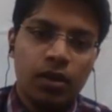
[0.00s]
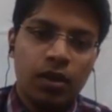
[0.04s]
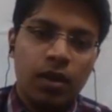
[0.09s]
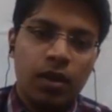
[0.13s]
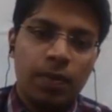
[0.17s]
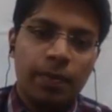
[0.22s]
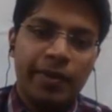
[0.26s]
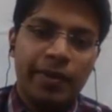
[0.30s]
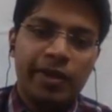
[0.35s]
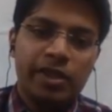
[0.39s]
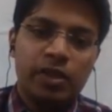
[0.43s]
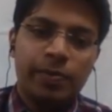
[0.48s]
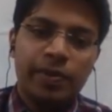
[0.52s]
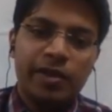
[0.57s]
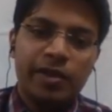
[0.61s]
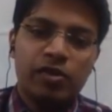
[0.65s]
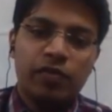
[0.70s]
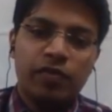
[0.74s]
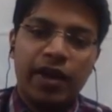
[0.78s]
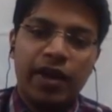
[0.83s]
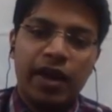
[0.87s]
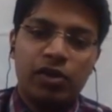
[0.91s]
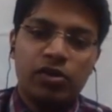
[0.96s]
Principles
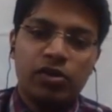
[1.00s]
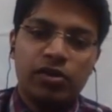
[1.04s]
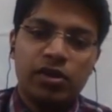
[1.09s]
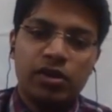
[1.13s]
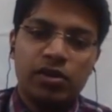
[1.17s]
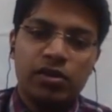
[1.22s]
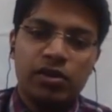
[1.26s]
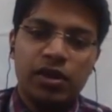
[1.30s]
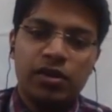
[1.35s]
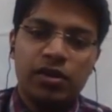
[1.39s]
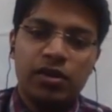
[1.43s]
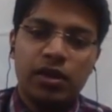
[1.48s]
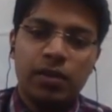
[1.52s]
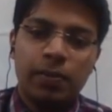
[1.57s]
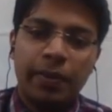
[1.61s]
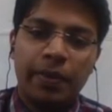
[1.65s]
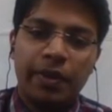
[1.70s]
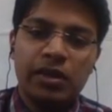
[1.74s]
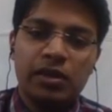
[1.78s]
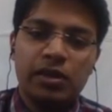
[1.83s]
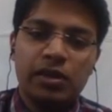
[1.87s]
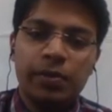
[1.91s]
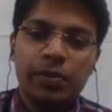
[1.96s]
of natural justice are the
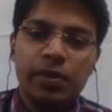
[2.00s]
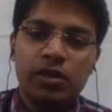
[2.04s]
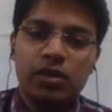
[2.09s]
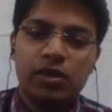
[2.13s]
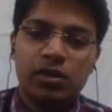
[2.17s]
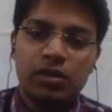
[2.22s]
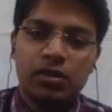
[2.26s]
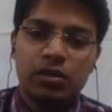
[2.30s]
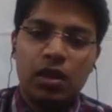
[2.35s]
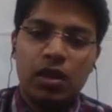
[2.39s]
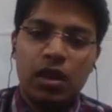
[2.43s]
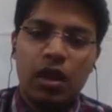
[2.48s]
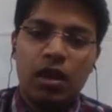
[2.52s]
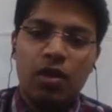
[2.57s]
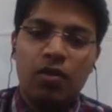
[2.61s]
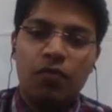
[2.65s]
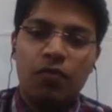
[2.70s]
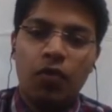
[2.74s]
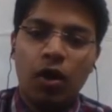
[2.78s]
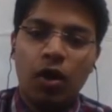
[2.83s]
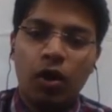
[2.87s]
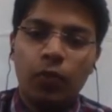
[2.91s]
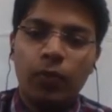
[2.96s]
principles
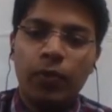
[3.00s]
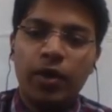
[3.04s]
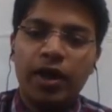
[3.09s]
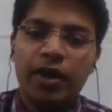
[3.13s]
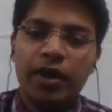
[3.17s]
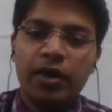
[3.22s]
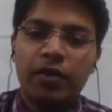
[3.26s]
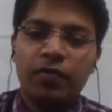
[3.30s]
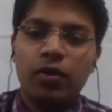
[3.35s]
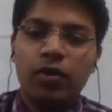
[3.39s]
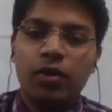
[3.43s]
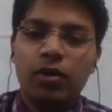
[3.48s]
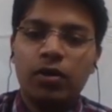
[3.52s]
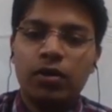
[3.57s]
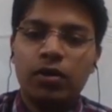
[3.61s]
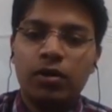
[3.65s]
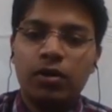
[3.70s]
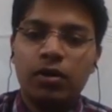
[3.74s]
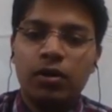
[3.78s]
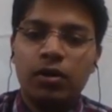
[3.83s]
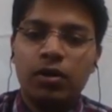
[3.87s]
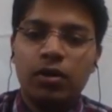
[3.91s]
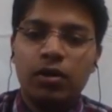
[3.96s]
formulated for
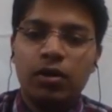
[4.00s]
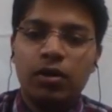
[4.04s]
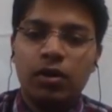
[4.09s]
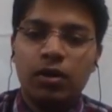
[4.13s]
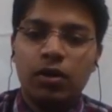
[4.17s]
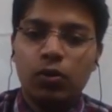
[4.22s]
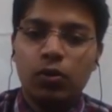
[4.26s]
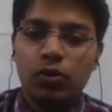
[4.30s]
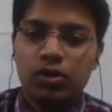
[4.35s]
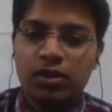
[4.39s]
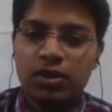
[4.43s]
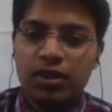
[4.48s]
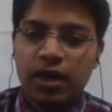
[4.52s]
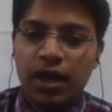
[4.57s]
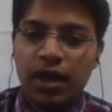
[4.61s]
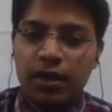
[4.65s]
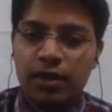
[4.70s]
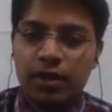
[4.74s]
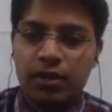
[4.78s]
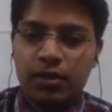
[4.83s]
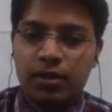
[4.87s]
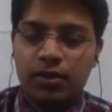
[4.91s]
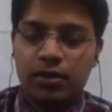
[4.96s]
good
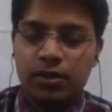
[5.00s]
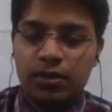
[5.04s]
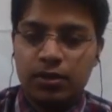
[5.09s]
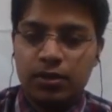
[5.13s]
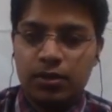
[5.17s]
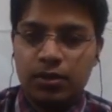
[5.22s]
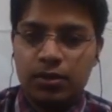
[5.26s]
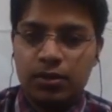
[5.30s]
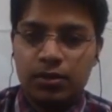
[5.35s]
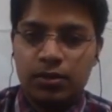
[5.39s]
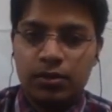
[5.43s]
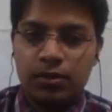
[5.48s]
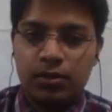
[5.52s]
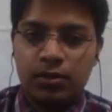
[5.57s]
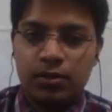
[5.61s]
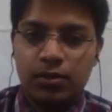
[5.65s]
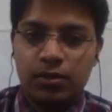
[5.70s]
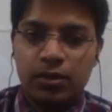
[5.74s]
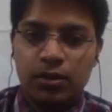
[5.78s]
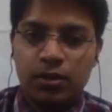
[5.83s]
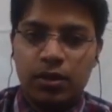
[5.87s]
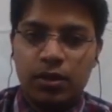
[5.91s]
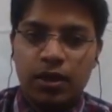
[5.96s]
standards.
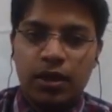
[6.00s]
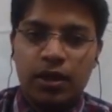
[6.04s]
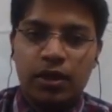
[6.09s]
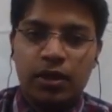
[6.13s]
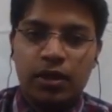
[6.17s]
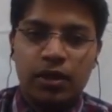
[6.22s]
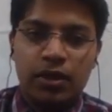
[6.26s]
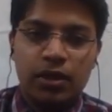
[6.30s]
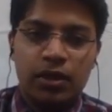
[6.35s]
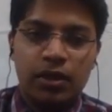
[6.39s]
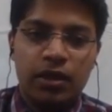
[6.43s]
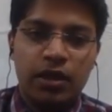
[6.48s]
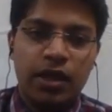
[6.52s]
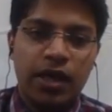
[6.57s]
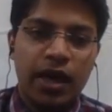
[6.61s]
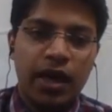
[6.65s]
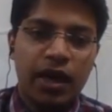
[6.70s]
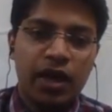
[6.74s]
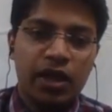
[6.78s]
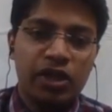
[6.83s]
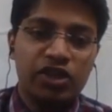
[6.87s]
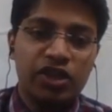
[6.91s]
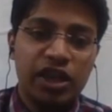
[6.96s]
They
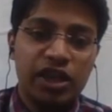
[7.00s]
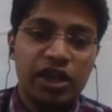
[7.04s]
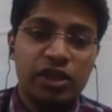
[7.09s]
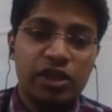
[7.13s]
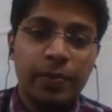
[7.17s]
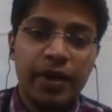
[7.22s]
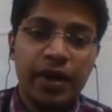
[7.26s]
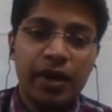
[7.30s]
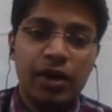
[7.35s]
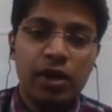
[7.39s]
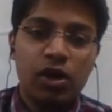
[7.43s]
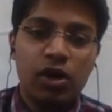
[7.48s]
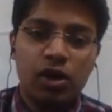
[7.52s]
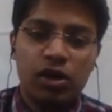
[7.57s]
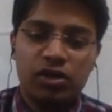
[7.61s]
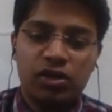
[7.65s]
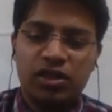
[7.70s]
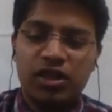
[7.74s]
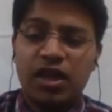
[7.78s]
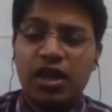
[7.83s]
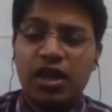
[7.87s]
are judge-made laws.